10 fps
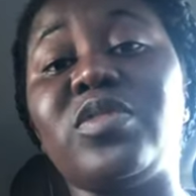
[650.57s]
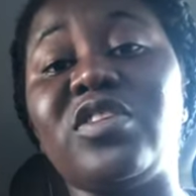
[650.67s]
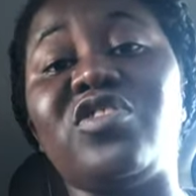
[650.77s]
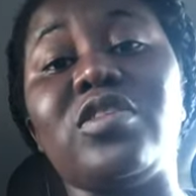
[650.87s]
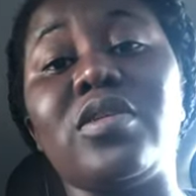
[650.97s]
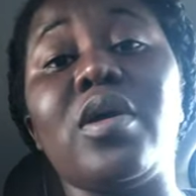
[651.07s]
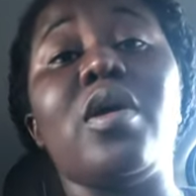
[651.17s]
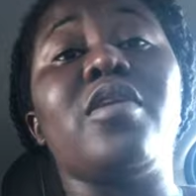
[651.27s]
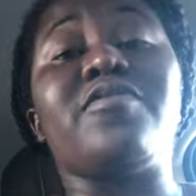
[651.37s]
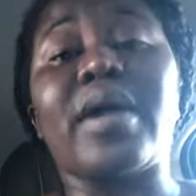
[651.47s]
teaching
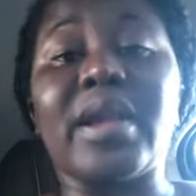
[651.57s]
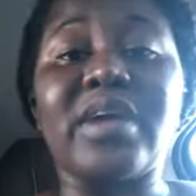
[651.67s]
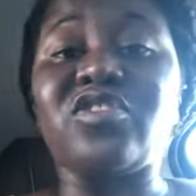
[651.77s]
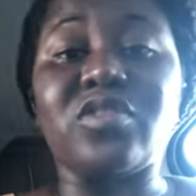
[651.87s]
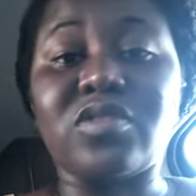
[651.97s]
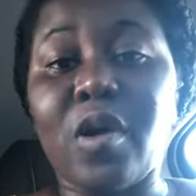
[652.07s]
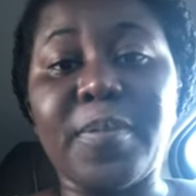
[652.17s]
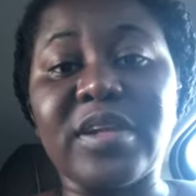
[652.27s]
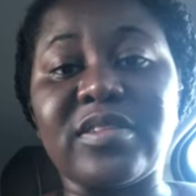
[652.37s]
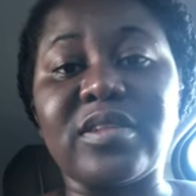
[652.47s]
financial
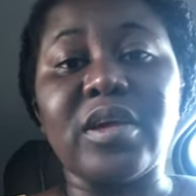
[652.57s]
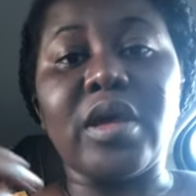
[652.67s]
topics.